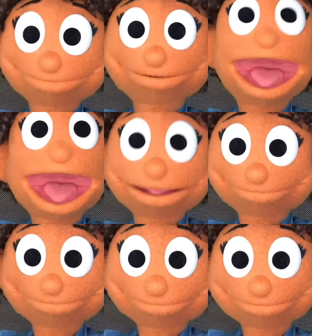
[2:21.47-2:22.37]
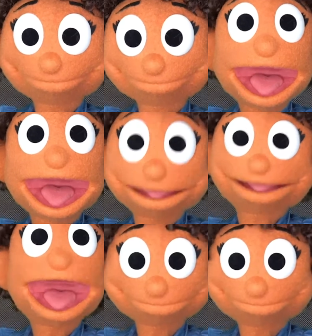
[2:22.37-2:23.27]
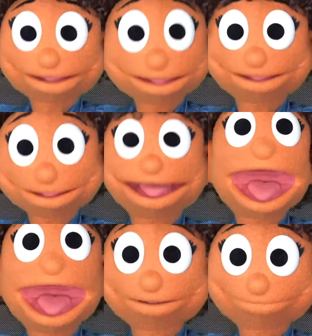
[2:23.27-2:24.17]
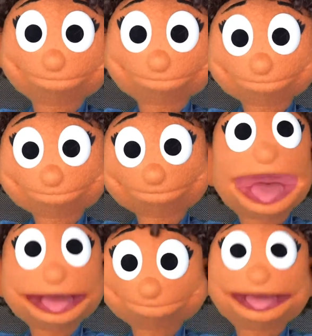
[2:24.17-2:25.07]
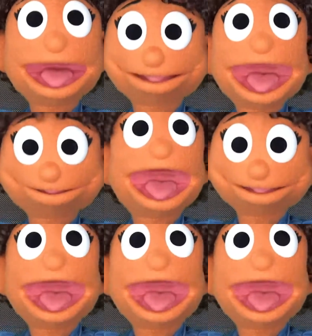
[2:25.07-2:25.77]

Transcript: Oh, wow. That's so interesting. Maybe I can